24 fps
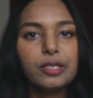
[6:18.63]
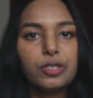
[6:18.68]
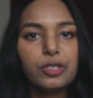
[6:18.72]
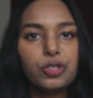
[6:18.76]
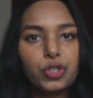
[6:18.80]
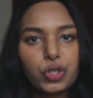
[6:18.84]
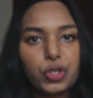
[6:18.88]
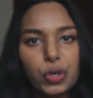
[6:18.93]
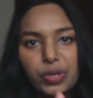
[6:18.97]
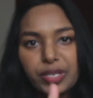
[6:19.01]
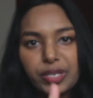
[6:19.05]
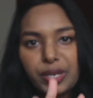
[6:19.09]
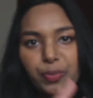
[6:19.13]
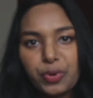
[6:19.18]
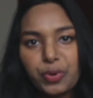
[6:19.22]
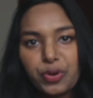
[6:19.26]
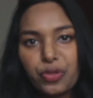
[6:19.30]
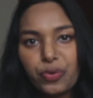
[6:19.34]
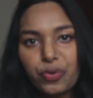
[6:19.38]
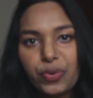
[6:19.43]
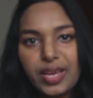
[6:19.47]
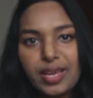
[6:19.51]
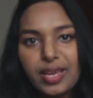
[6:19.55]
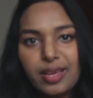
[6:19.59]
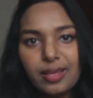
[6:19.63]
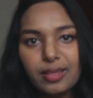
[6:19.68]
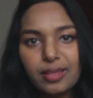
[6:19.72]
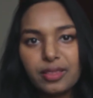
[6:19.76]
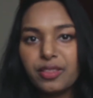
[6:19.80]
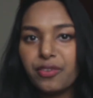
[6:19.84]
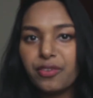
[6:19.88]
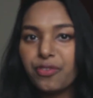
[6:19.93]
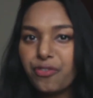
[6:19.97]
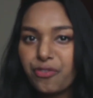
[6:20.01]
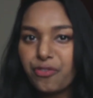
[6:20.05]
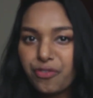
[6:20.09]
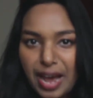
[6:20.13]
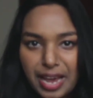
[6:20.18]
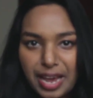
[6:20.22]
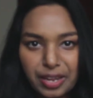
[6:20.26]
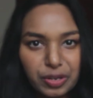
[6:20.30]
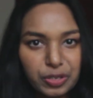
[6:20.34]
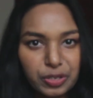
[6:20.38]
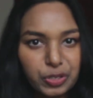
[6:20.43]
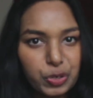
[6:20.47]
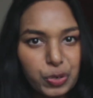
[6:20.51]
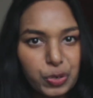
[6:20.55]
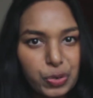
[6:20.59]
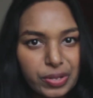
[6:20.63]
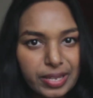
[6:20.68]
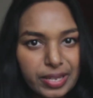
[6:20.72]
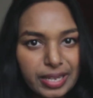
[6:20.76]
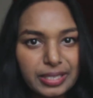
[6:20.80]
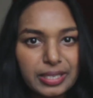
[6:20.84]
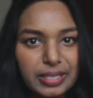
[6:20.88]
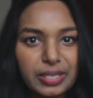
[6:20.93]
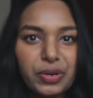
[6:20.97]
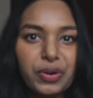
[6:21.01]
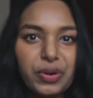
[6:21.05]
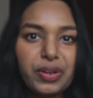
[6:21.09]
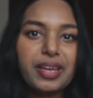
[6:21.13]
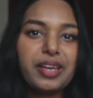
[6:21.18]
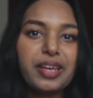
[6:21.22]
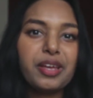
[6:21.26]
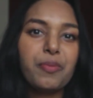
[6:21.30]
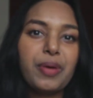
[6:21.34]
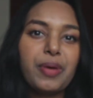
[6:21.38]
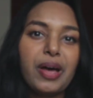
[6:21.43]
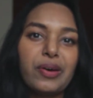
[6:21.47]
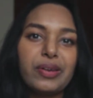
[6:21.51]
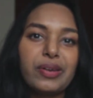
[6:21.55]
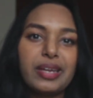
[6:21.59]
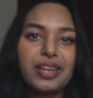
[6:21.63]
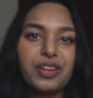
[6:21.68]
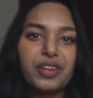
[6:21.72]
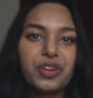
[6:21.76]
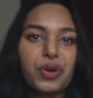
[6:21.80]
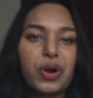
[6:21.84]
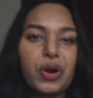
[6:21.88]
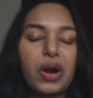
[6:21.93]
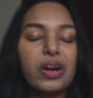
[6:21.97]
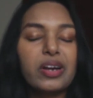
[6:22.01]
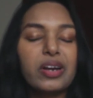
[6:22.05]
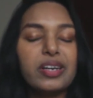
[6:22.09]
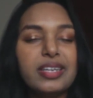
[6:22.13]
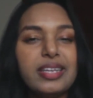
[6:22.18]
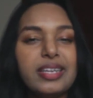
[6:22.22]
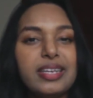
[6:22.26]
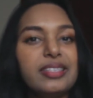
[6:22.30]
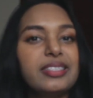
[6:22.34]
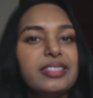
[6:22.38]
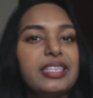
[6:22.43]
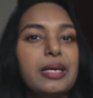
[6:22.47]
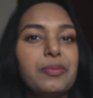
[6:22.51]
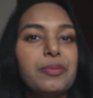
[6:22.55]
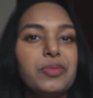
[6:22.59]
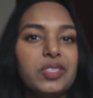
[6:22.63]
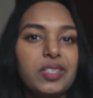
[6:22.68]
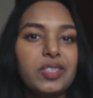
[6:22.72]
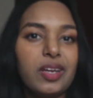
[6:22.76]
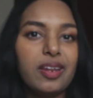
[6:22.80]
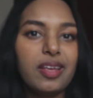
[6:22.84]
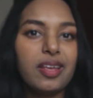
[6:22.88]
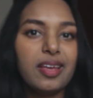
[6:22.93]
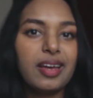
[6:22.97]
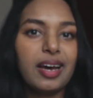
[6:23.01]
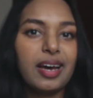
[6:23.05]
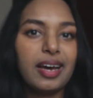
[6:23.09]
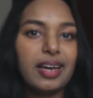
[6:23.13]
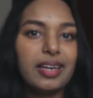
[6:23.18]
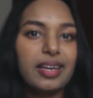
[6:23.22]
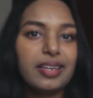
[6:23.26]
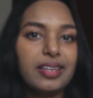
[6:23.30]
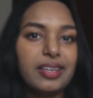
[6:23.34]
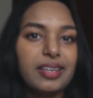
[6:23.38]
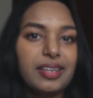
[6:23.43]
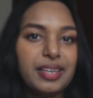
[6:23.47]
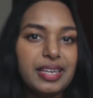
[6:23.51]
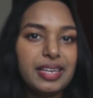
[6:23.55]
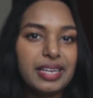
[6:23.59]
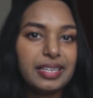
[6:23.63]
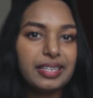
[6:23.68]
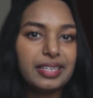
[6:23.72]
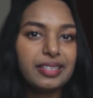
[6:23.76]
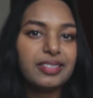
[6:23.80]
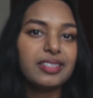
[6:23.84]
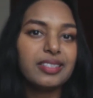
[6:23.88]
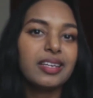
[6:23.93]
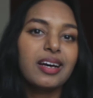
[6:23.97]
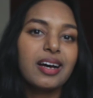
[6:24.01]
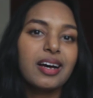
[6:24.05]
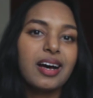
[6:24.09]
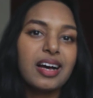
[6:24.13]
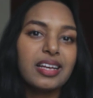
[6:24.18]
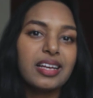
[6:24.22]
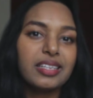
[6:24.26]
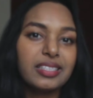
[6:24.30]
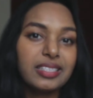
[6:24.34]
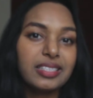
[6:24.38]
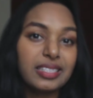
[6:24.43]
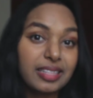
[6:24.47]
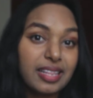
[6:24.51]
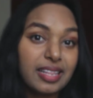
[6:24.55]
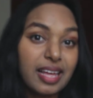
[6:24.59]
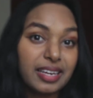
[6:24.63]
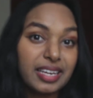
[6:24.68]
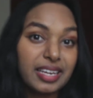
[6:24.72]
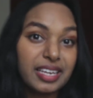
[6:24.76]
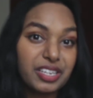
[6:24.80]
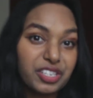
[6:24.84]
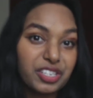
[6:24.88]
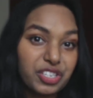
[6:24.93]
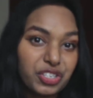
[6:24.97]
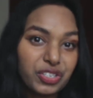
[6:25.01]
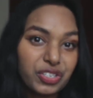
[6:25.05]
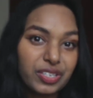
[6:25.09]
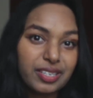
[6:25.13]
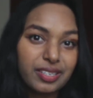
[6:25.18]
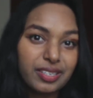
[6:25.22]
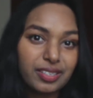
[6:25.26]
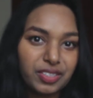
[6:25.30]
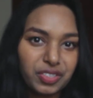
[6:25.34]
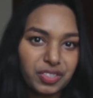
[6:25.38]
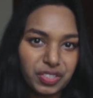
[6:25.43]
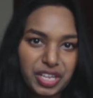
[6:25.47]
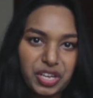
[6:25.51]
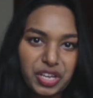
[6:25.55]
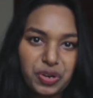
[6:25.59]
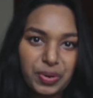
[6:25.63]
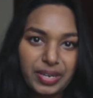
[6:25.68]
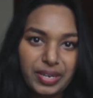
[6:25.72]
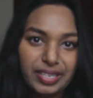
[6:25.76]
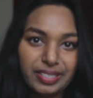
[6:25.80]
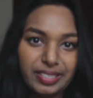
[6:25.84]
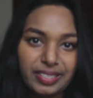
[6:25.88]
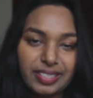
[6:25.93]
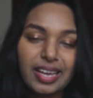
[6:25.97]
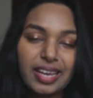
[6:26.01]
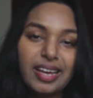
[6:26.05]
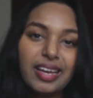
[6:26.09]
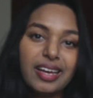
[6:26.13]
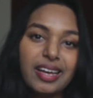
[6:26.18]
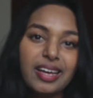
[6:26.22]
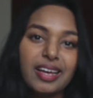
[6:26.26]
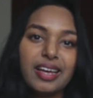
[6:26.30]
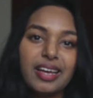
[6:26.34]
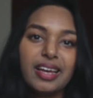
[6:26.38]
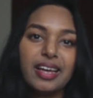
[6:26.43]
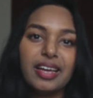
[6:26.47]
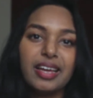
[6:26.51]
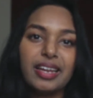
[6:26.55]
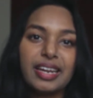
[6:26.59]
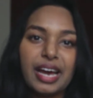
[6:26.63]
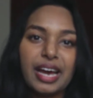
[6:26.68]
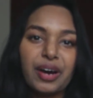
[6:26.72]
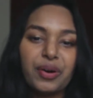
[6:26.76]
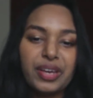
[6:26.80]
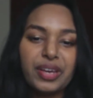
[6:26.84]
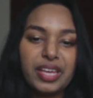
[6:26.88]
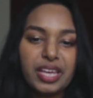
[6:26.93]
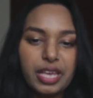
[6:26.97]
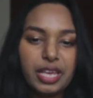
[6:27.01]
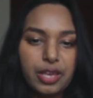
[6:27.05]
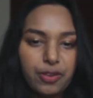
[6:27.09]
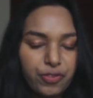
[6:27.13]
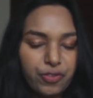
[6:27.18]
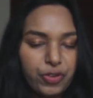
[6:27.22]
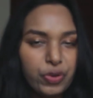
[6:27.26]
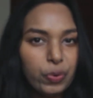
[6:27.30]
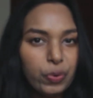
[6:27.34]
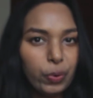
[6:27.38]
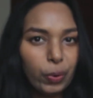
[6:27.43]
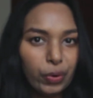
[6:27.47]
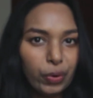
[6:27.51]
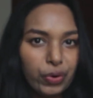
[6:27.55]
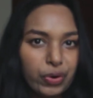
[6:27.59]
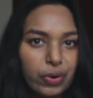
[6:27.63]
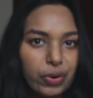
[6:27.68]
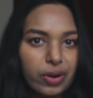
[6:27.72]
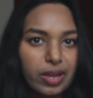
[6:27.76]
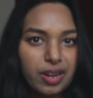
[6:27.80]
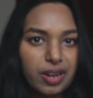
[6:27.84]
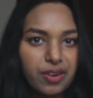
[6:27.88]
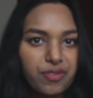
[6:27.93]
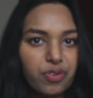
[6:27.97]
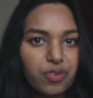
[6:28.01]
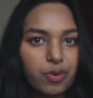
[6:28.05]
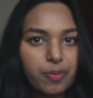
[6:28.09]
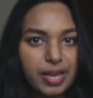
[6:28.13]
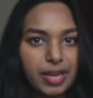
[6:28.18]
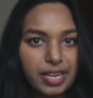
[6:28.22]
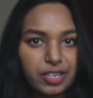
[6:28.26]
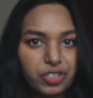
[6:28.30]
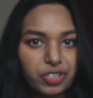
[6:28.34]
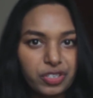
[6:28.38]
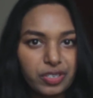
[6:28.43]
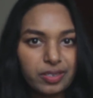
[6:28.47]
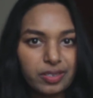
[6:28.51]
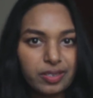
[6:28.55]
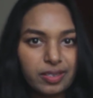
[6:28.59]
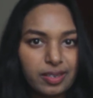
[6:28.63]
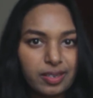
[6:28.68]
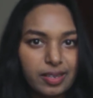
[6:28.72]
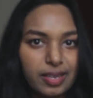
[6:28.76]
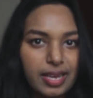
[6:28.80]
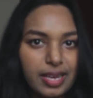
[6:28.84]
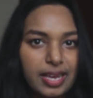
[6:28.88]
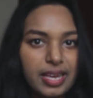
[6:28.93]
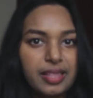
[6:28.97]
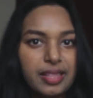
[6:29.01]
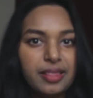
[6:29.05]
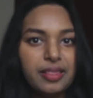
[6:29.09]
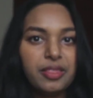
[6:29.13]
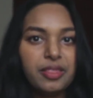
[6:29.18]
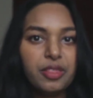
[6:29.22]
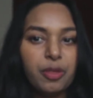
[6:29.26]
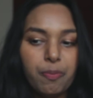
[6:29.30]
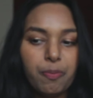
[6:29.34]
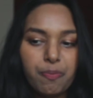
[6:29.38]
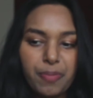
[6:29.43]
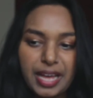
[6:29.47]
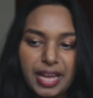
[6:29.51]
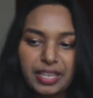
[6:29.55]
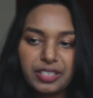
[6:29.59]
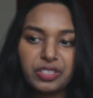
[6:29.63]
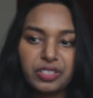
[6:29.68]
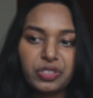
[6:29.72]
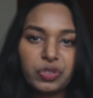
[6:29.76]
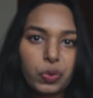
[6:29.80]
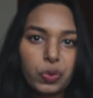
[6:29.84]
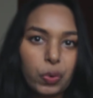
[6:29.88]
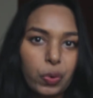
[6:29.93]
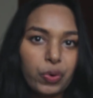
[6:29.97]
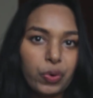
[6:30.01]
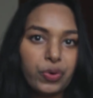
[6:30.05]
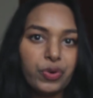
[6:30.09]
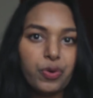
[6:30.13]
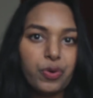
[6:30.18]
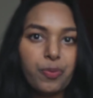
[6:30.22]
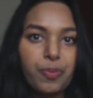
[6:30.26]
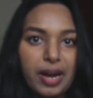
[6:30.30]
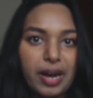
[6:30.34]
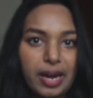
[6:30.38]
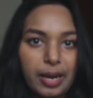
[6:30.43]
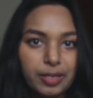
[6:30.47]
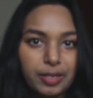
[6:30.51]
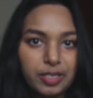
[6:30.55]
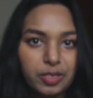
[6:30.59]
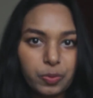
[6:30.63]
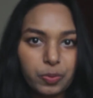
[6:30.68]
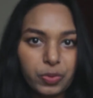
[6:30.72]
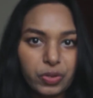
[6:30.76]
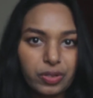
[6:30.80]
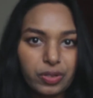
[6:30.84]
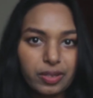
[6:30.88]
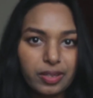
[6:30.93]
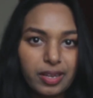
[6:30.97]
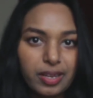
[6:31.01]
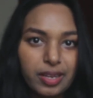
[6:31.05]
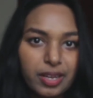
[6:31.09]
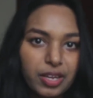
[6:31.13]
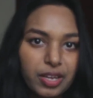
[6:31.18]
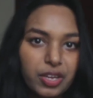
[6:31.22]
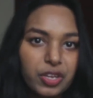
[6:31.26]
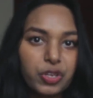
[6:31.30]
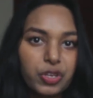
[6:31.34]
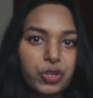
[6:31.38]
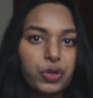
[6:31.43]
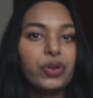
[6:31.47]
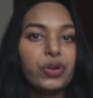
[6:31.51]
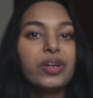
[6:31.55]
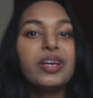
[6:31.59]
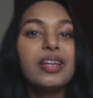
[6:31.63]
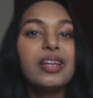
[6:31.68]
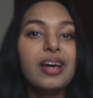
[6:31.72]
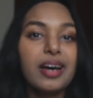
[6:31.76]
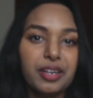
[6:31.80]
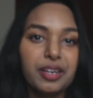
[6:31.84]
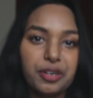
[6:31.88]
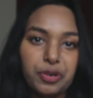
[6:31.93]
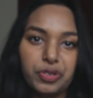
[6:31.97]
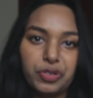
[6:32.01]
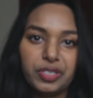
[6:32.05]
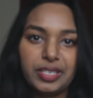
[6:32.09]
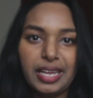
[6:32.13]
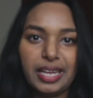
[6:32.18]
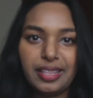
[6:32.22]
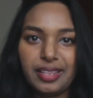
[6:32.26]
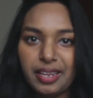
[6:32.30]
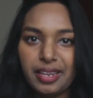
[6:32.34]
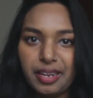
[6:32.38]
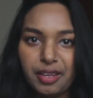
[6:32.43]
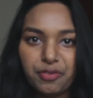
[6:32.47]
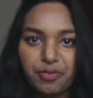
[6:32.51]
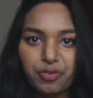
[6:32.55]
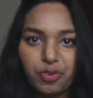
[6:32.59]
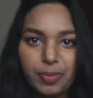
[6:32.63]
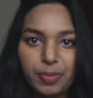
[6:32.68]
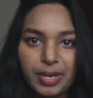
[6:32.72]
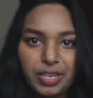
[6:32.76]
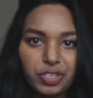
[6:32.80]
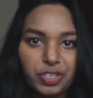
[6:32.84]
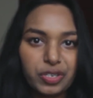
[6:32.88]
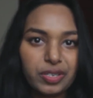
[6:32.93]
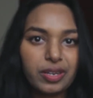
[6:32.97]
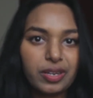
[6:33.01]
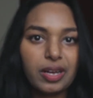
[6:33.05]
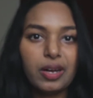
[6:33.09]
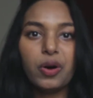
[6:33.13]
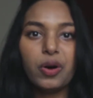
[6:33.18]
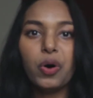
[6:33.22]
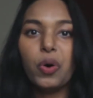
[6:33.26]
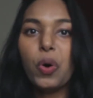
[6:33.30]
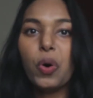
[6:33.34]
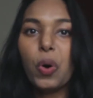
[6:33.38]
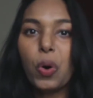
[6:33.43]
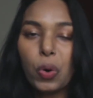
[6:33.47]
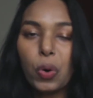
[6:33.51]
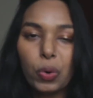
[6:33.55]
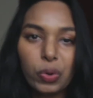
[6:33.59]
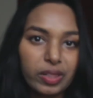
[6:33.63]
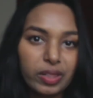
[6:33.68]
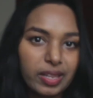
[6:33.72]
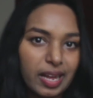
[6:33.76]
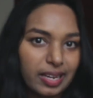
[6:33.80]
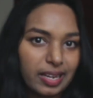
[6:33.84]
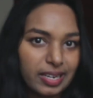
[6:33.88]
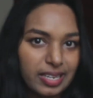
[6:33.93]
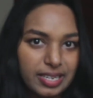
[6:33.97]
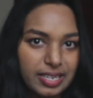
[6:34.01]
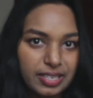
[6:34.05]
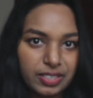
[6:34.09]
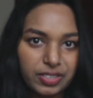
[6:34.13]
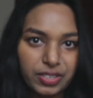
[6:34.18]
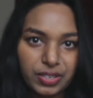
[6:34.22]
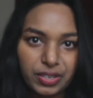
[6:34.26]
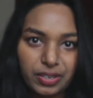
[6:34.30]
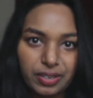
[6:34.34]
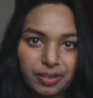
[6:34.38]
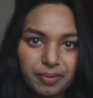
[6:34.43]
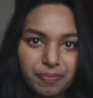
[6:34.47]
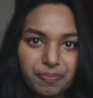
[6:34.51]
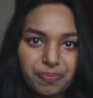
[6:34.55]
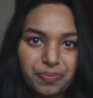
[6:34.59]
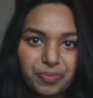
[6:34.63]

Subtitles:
Troll number 3, the final troll that's lurking about in your RD exam study guide, is a sluggish sequence. Now, if you order information in the best order possible, you're going to understand that information a whole lot easier.